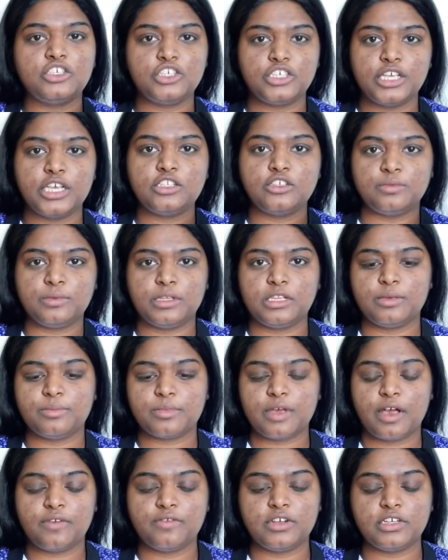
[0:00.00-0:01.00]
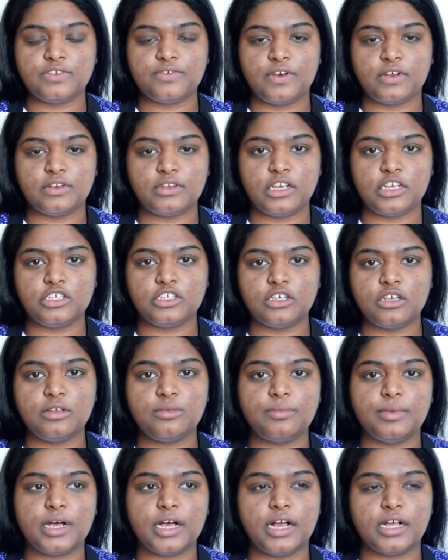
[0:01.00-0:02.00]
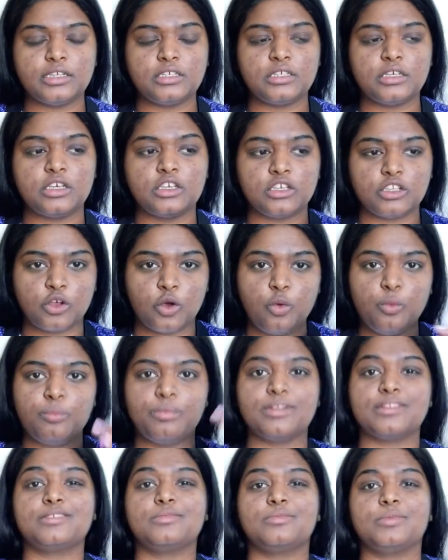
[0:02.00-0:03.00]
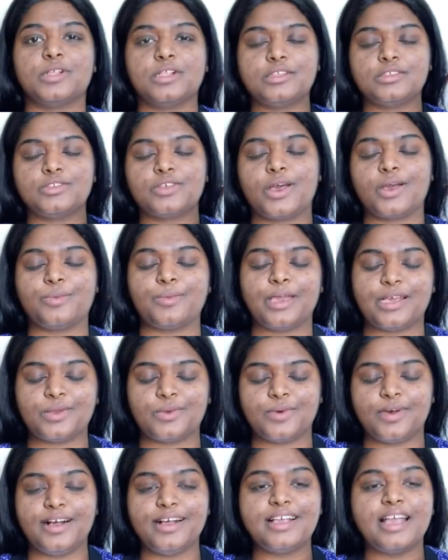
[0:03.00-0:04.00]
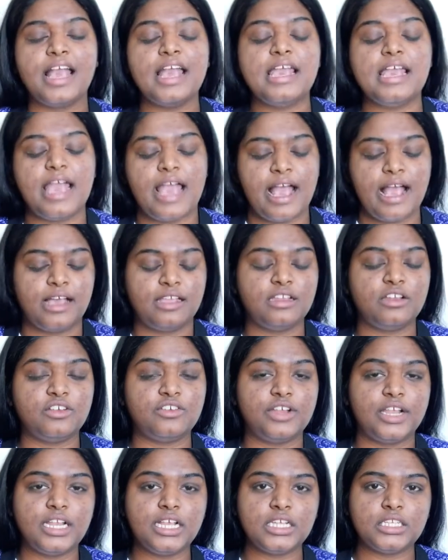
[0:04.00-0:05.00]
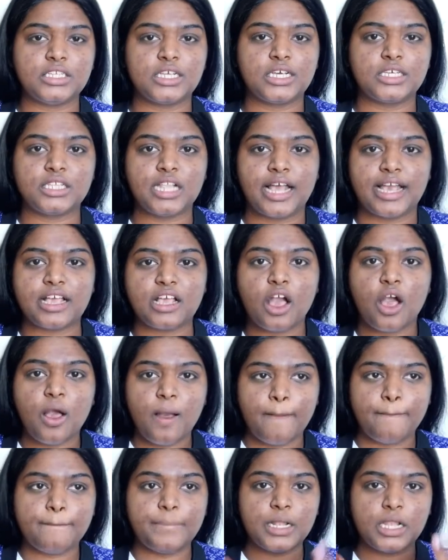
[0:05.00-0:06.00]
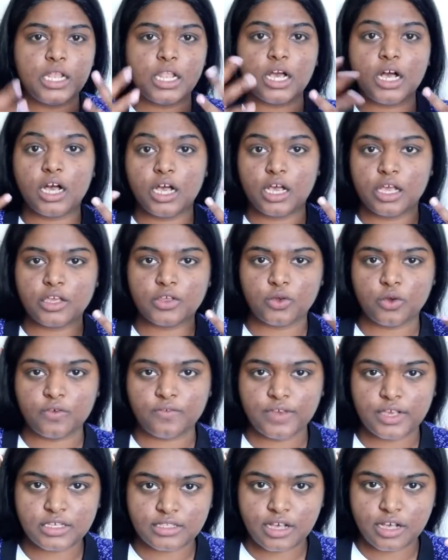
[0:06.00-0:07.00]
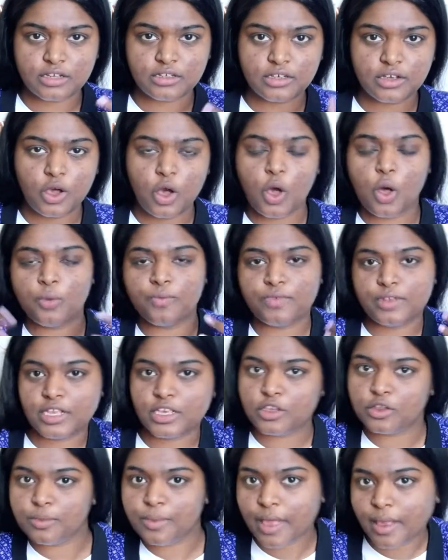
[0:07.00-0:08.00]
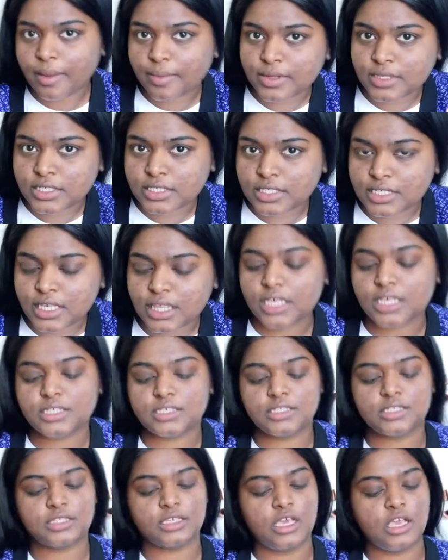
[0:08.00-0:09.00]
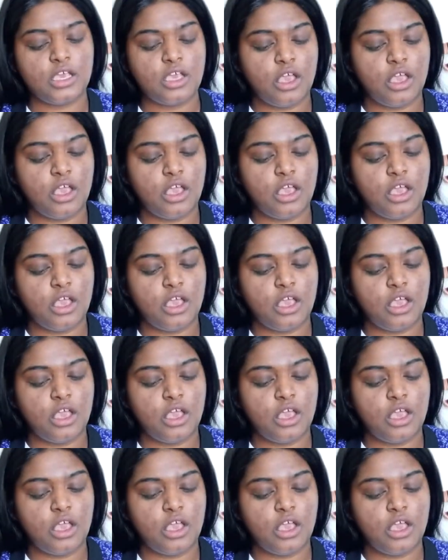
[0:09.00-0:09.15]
a sheer to medium coverage foundation, but you know, buildable, so I make it work. And it really does like blur your face out. Hopefully you'll be able to see this.